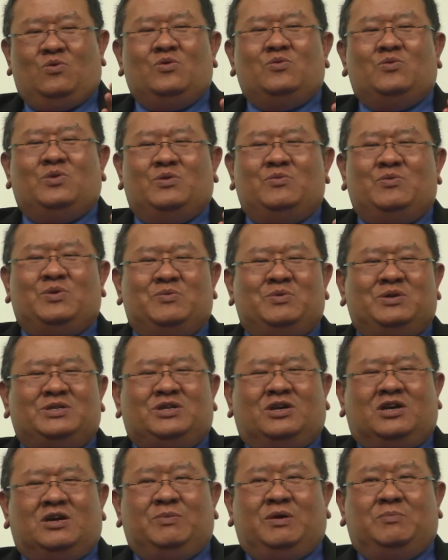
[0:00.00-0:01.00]
we're
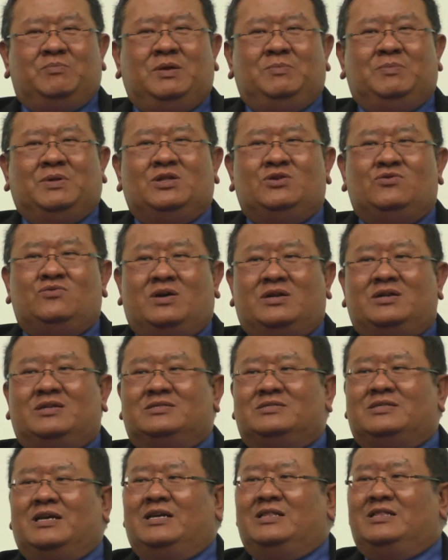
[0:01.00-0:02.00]
talking about people who
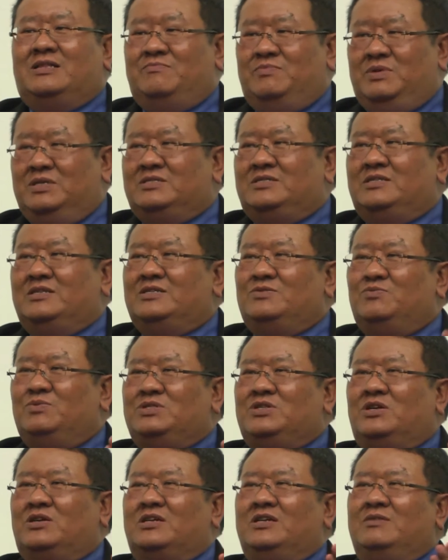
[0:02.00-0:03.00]
understand the business. We're
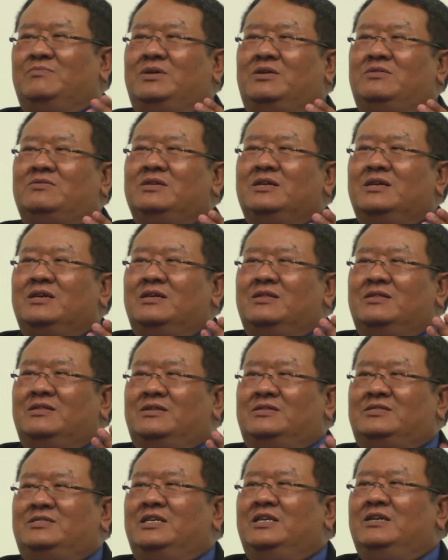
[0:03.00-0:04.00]
talking about
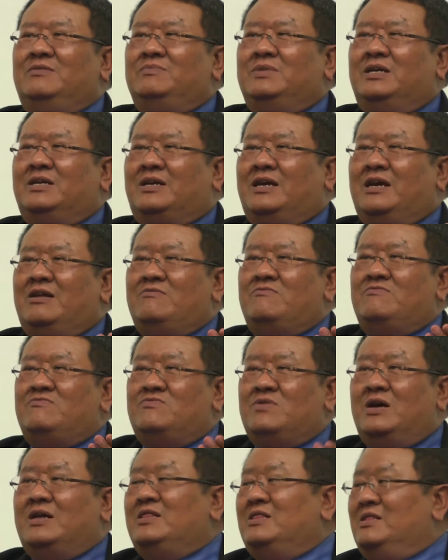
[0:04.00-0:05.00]
the team that can
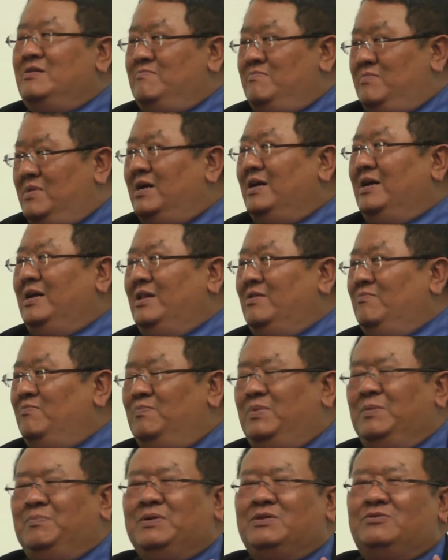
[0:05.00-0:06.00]
run the mine,
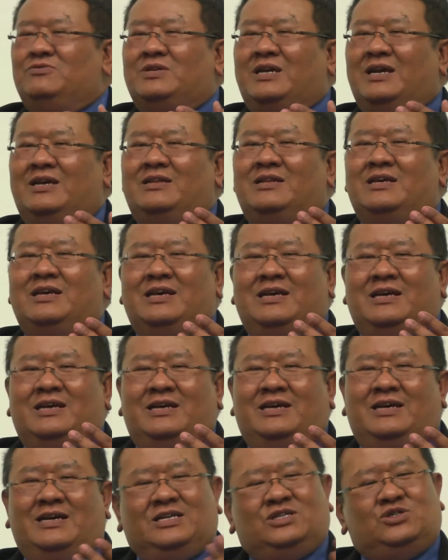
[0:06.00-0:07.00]
people who can
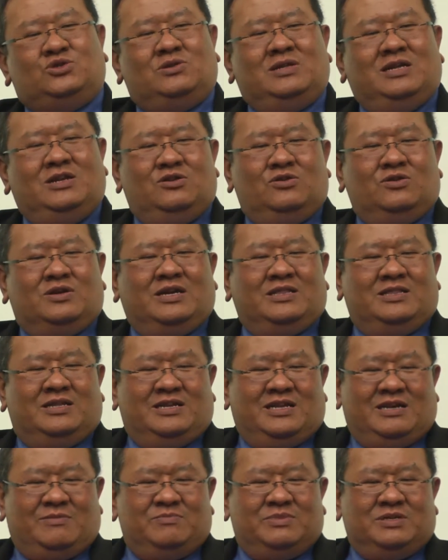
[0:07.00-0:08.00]
actually look at the
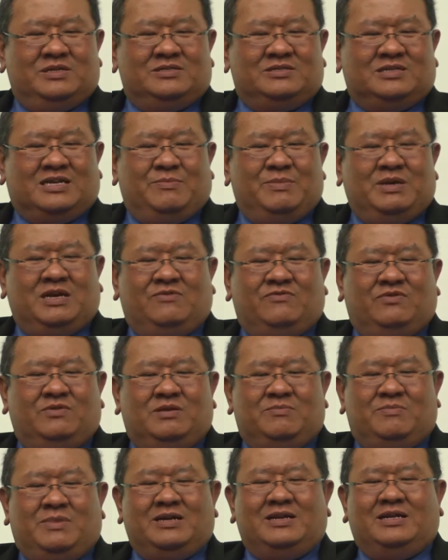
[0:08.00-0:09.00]
numbers coming up from
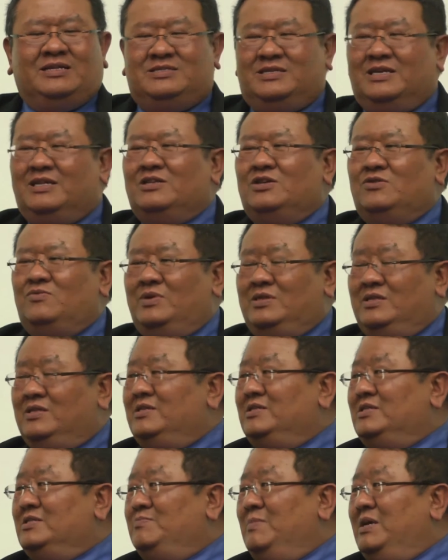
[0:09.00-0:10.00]
the mine and tell you whether
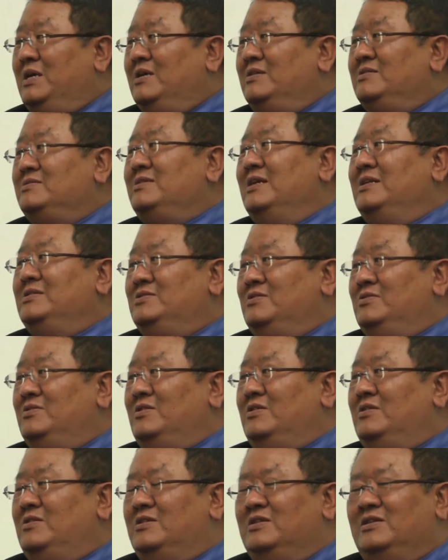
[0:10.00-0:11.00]
this is making sense or
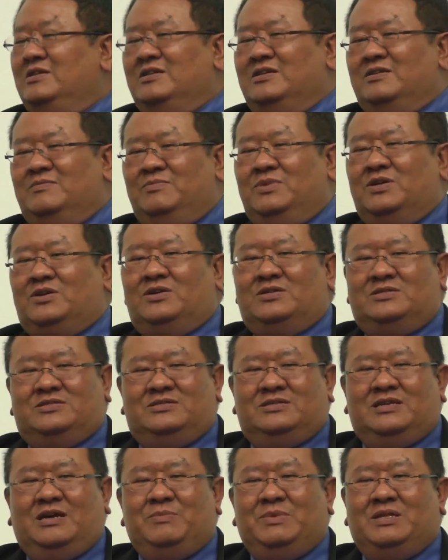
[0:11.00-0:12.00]
not.
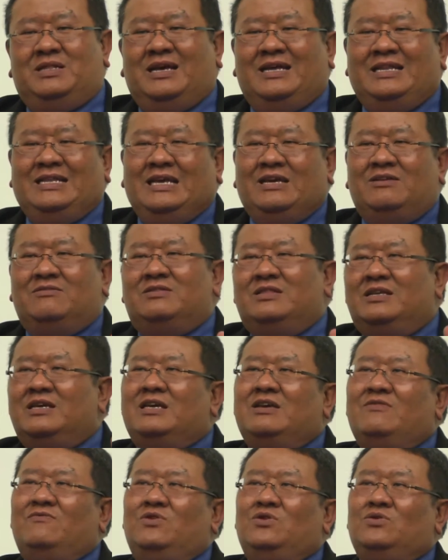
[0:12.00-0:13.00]
Because, I mean, at the end of
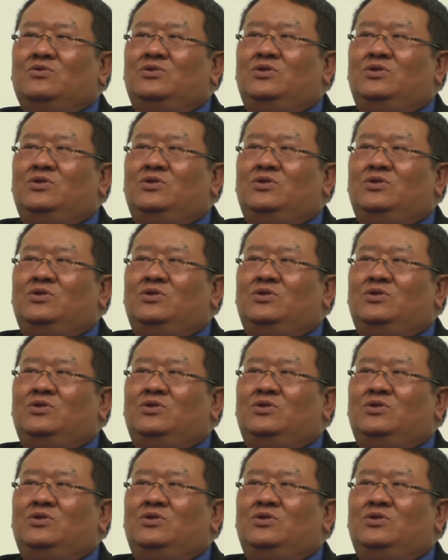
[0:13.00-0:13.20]
the day,